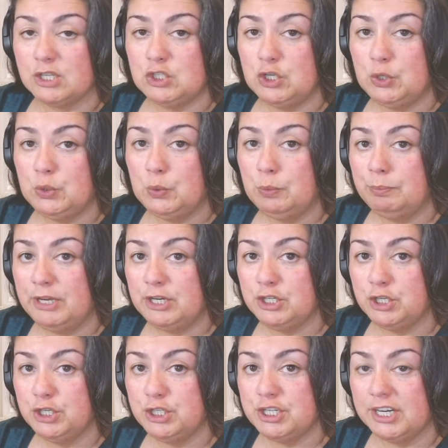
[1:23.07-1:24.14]
So make
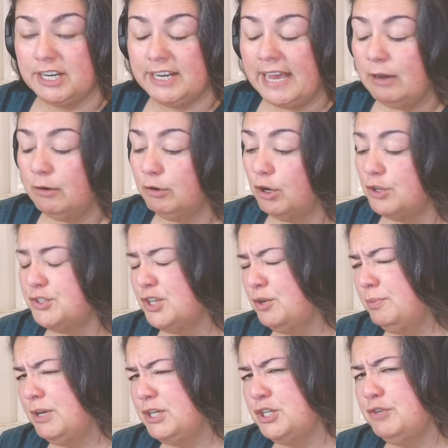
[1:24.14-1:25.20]
sure you check it out. Also,
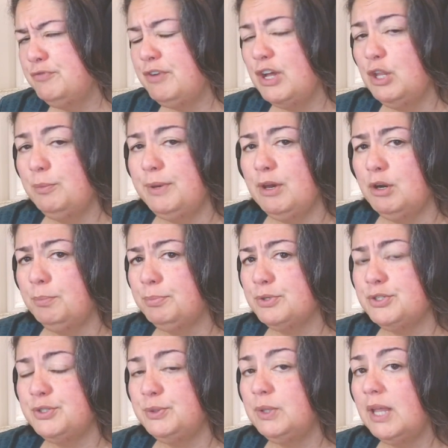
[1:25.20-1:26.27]
make sure you follow me on A
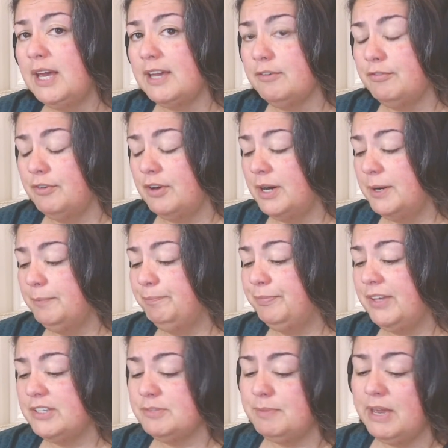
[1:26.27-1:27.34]
Pursued Life.
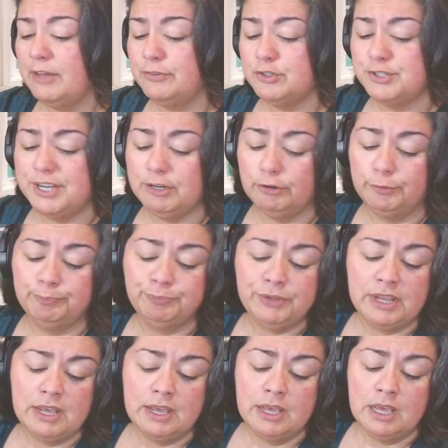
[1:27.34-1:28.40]
That's my other channel.
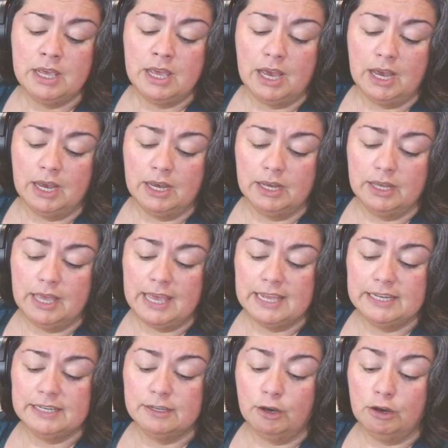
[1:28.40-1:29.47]

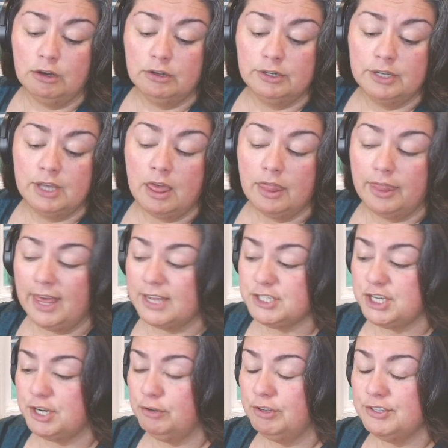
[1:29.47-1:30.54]
And on that
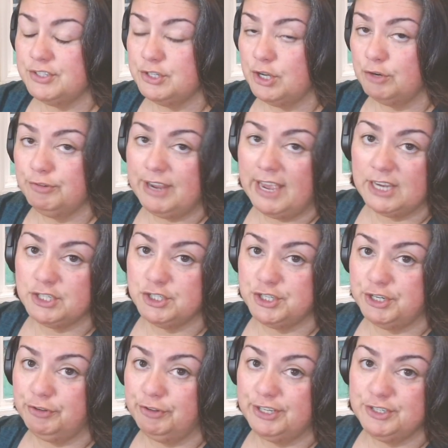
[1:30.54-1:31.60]
channel, it's a non-reaction
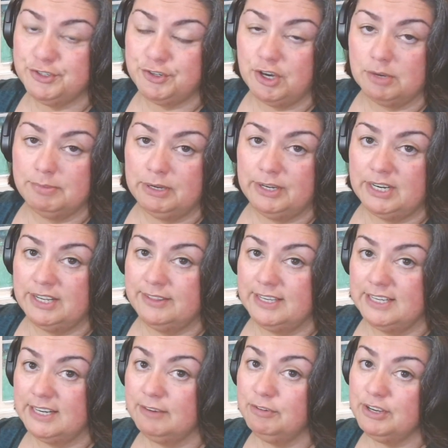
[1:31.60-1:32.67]
channel. I just talk about anything
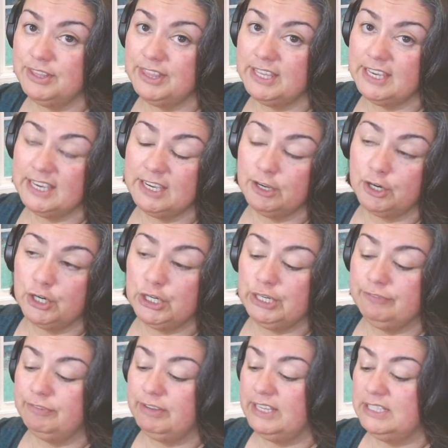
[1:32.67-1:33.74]
and everything, current
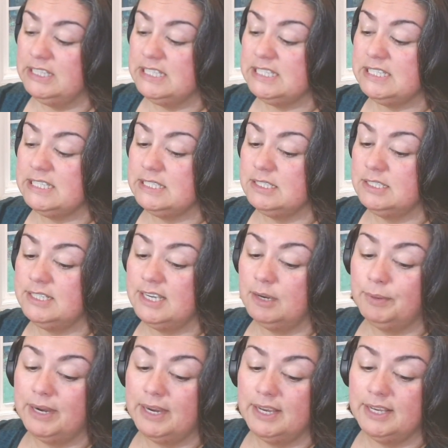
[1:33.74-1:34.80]
events,
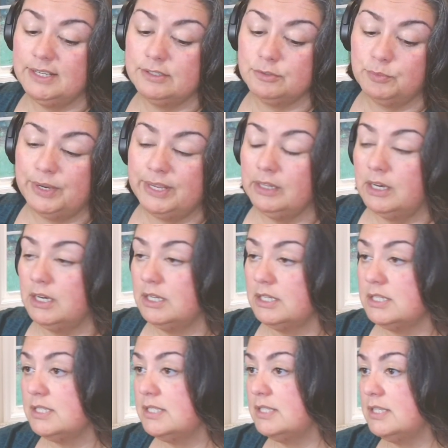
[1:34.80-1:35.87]
DIYs, weight
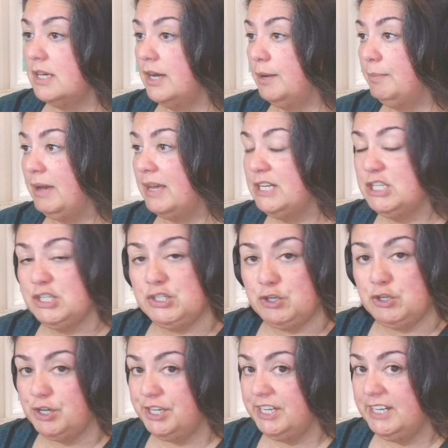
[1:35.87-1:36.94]
loss. I just
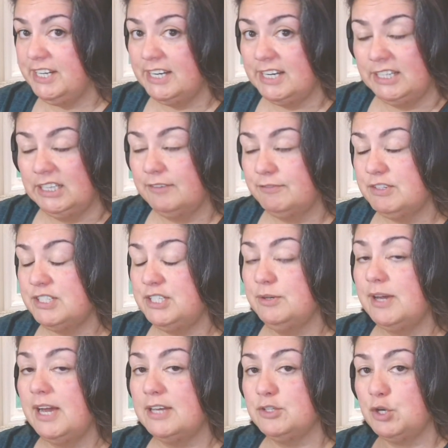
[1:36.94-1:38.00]
started it, and I'd love to see you
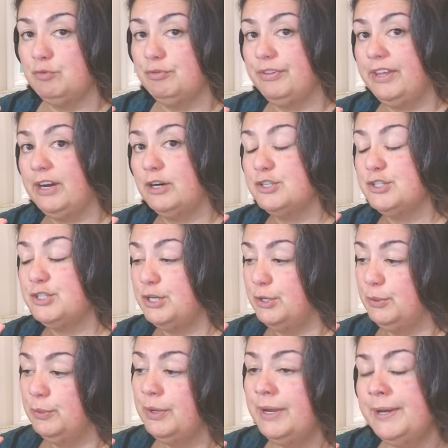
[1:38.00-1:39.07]
guys over there.
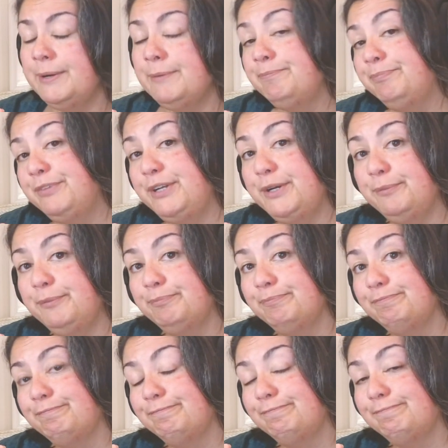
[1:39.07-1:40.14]
So, you know,
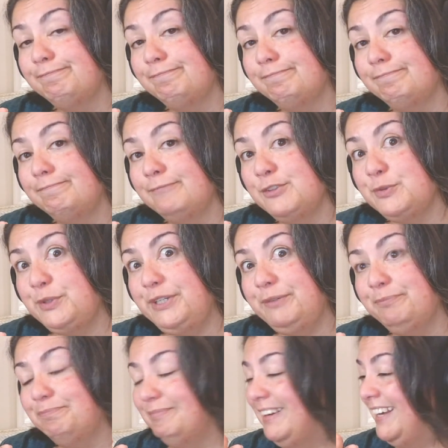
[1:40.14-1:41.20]
join.
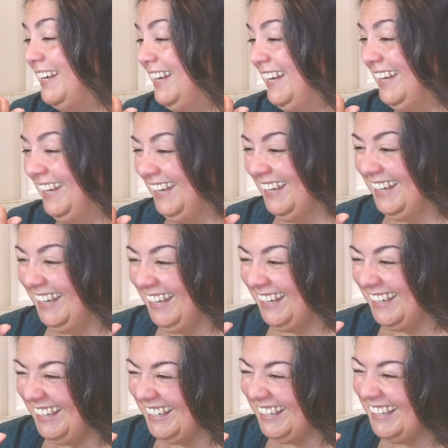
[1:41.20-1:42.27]

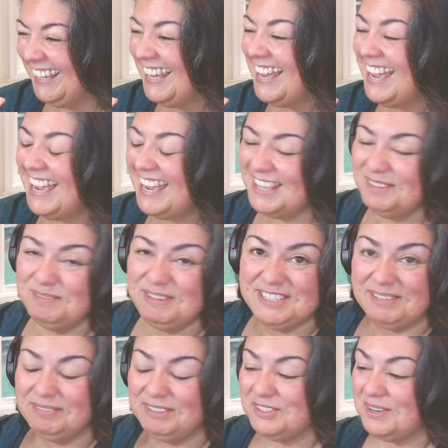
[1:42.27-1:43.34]
In the
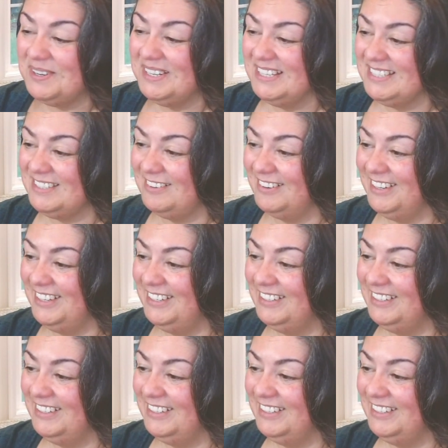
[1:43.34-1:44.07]
meantime, let's go ahead and get started.